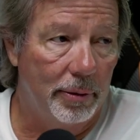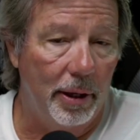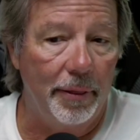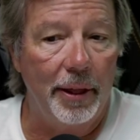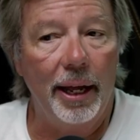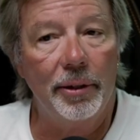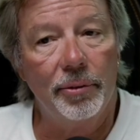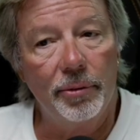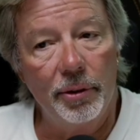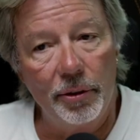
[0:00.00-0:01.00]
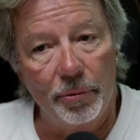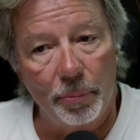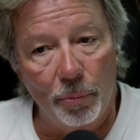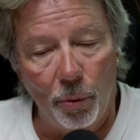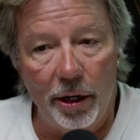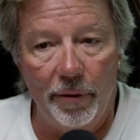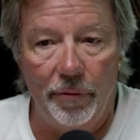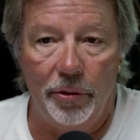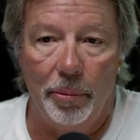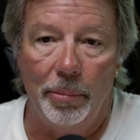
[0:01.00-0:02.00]
And that is one
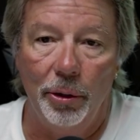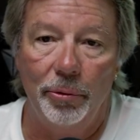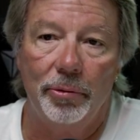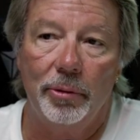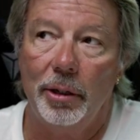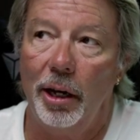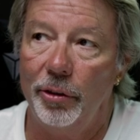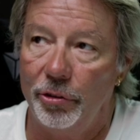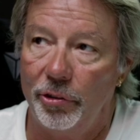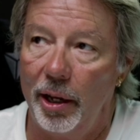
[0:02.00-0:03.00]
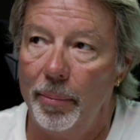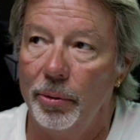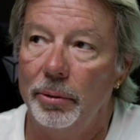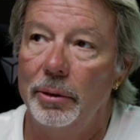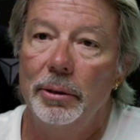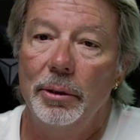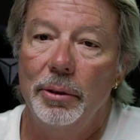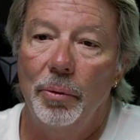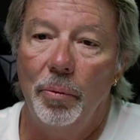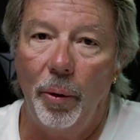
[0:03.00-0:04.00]
of the most color stable
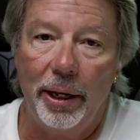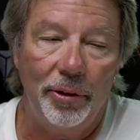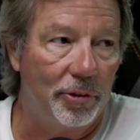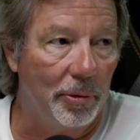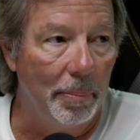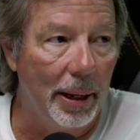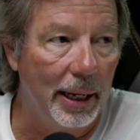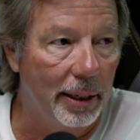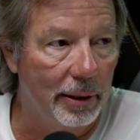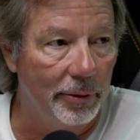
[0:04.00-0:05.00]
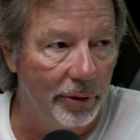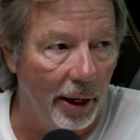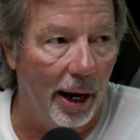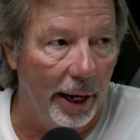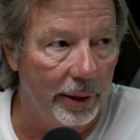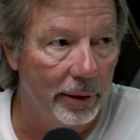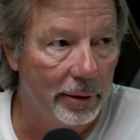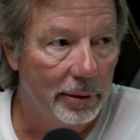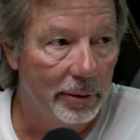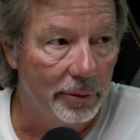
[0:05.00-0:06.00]
ways to make dyed
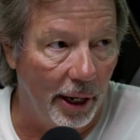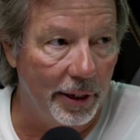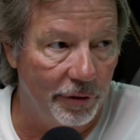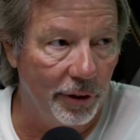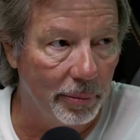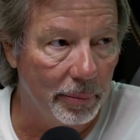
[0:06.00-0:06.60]
film.